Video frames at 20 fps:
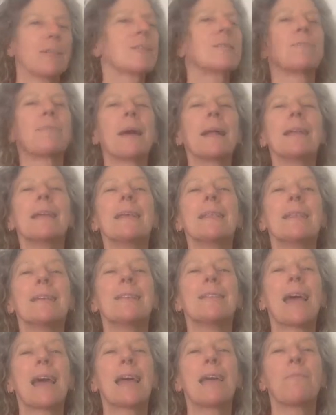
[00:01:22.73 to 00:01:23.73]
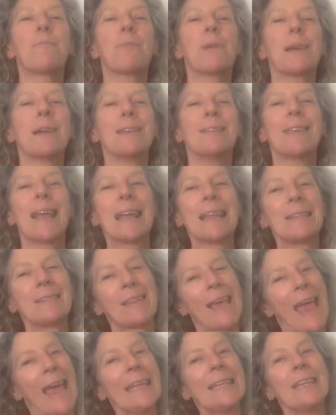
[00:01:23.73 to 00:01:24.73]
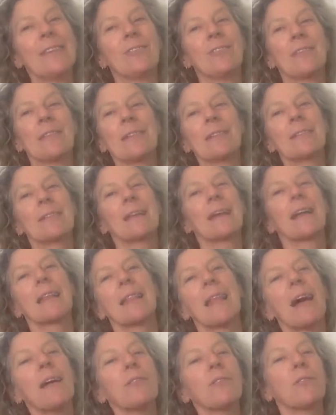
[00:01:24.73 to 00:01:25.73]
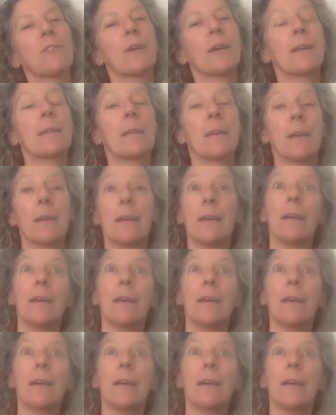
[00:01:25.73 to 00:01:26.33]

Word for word: dispelling the debris and dense energies that clutter it.